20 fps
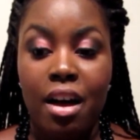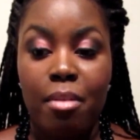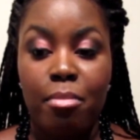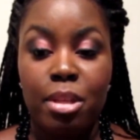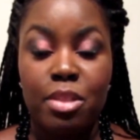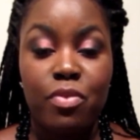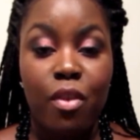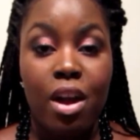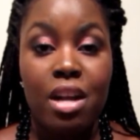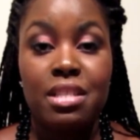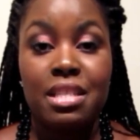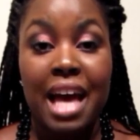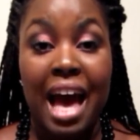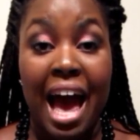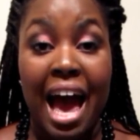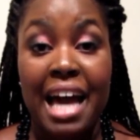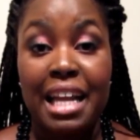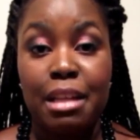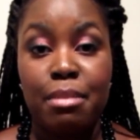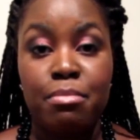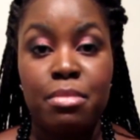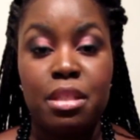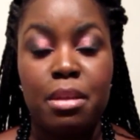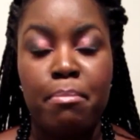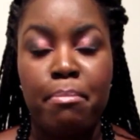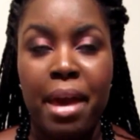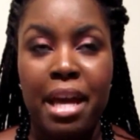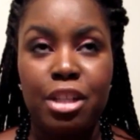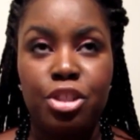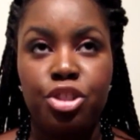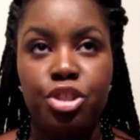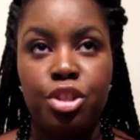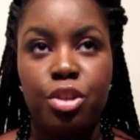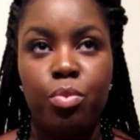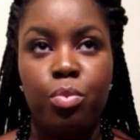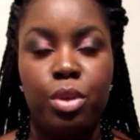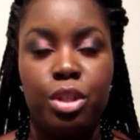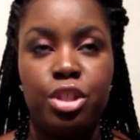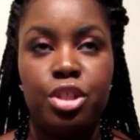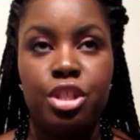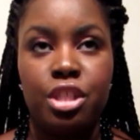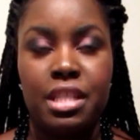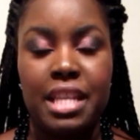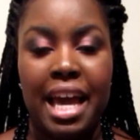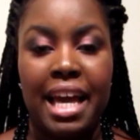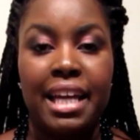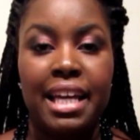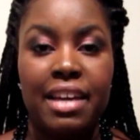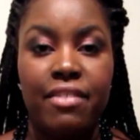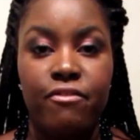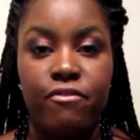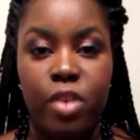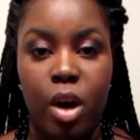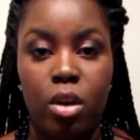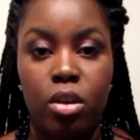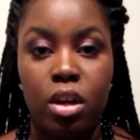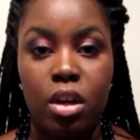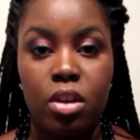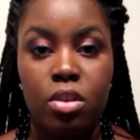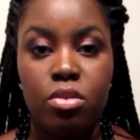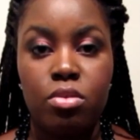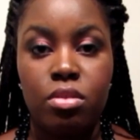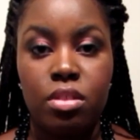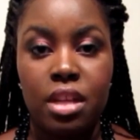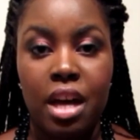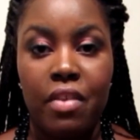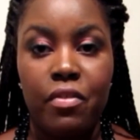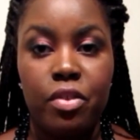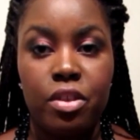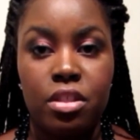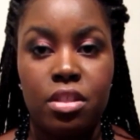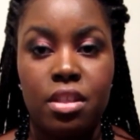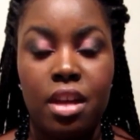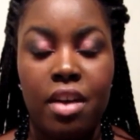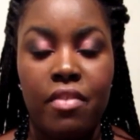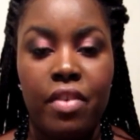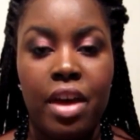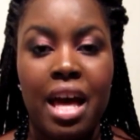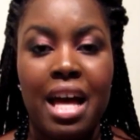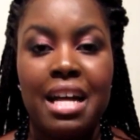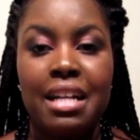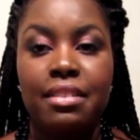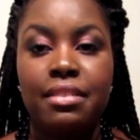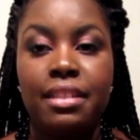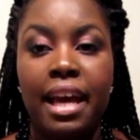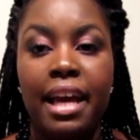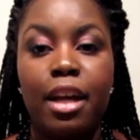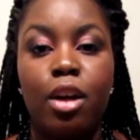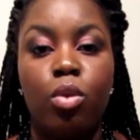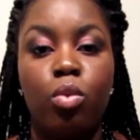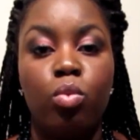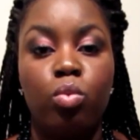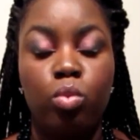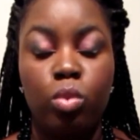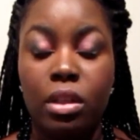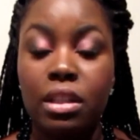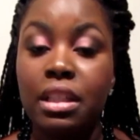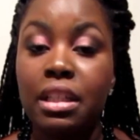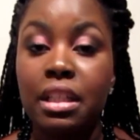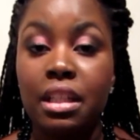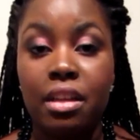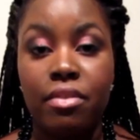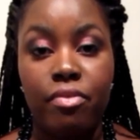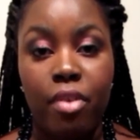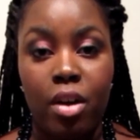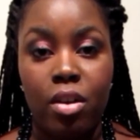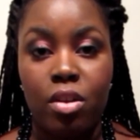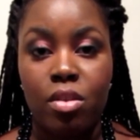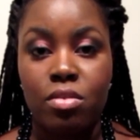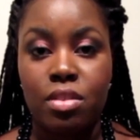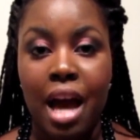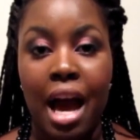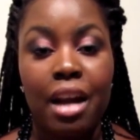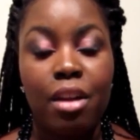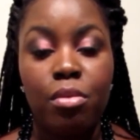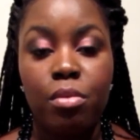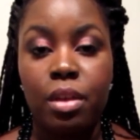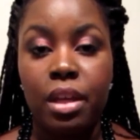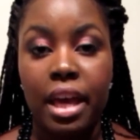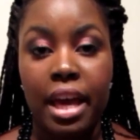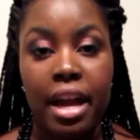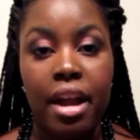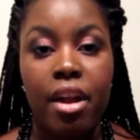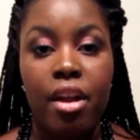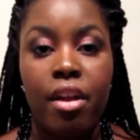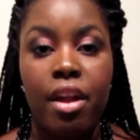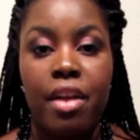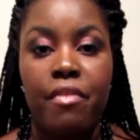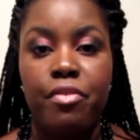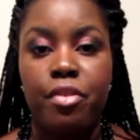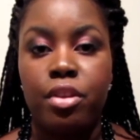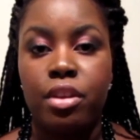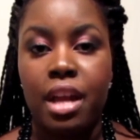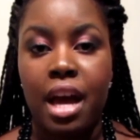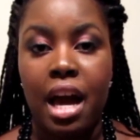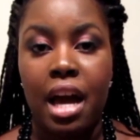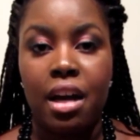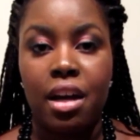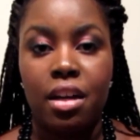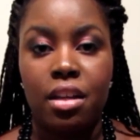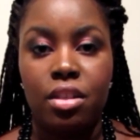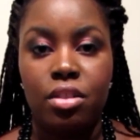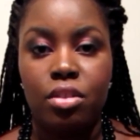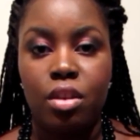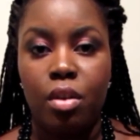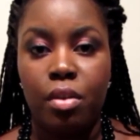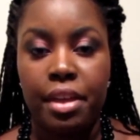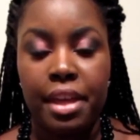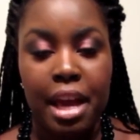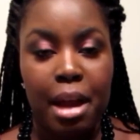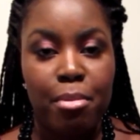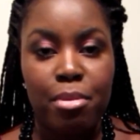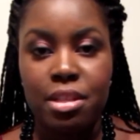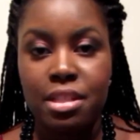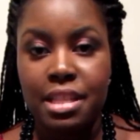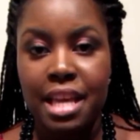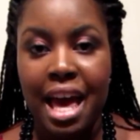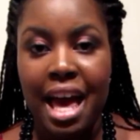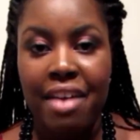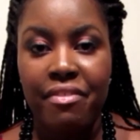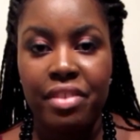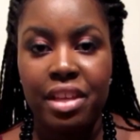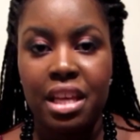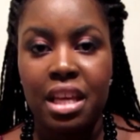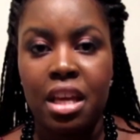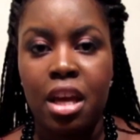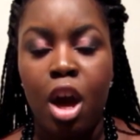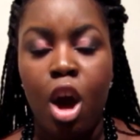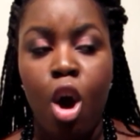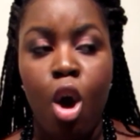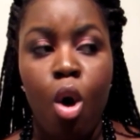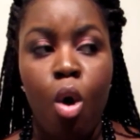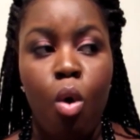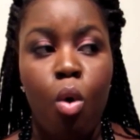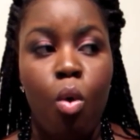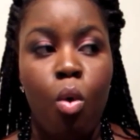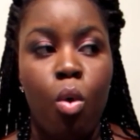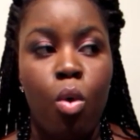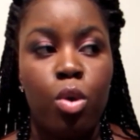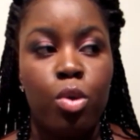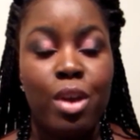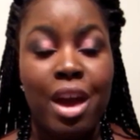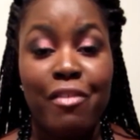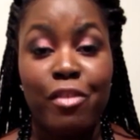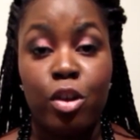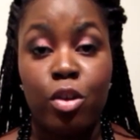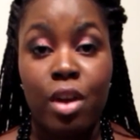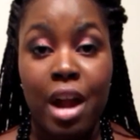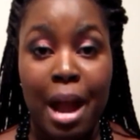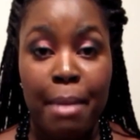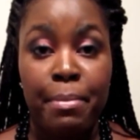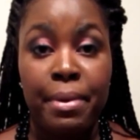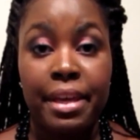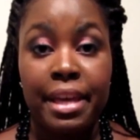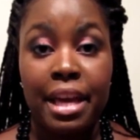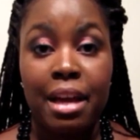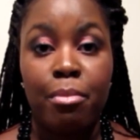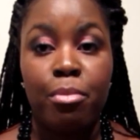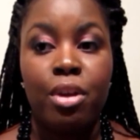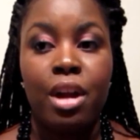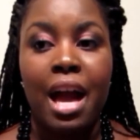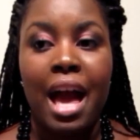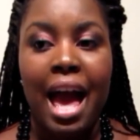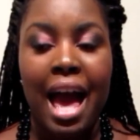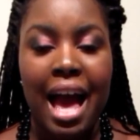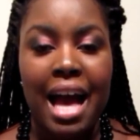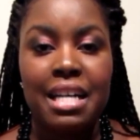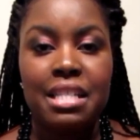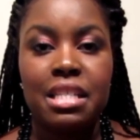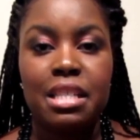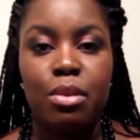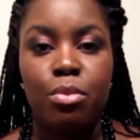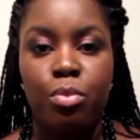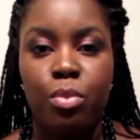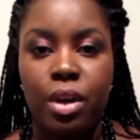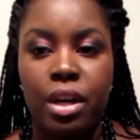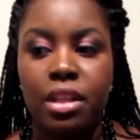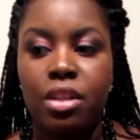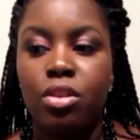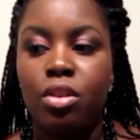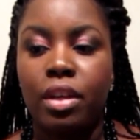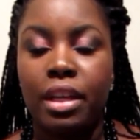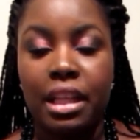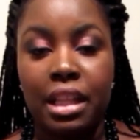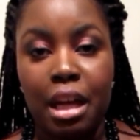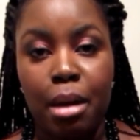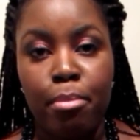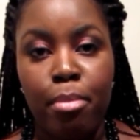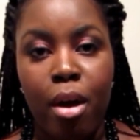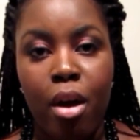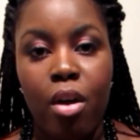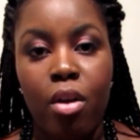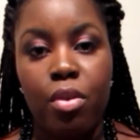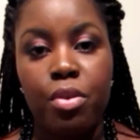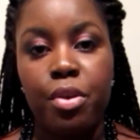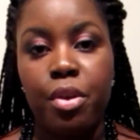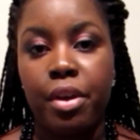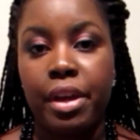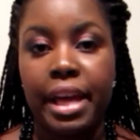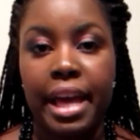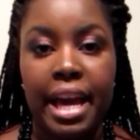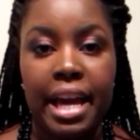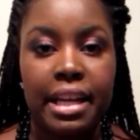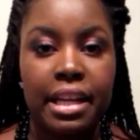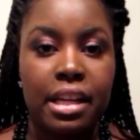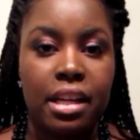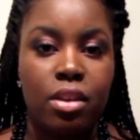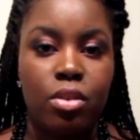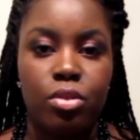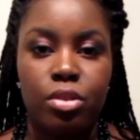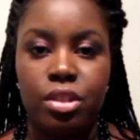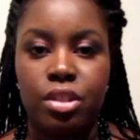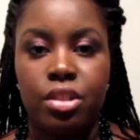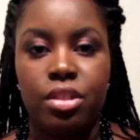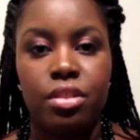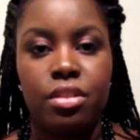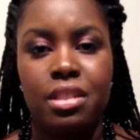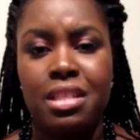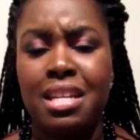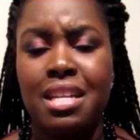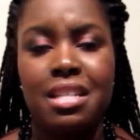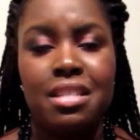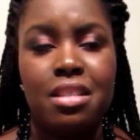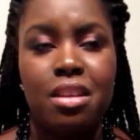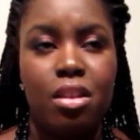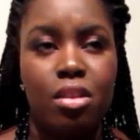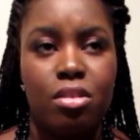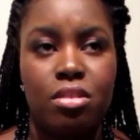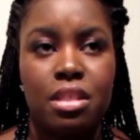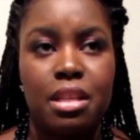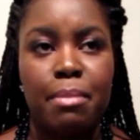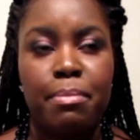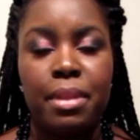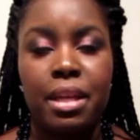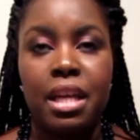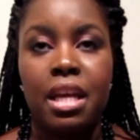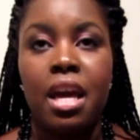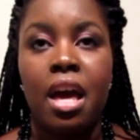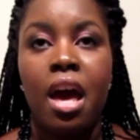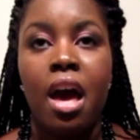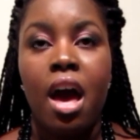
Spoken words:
as far as the items, make sure when you're taking photos of your stuff, take really good photos. I don't care if you're not, you know, camera savvy or you have a crappy camera. Ask someone, you know, can I borrow your Canon or your DSL or something?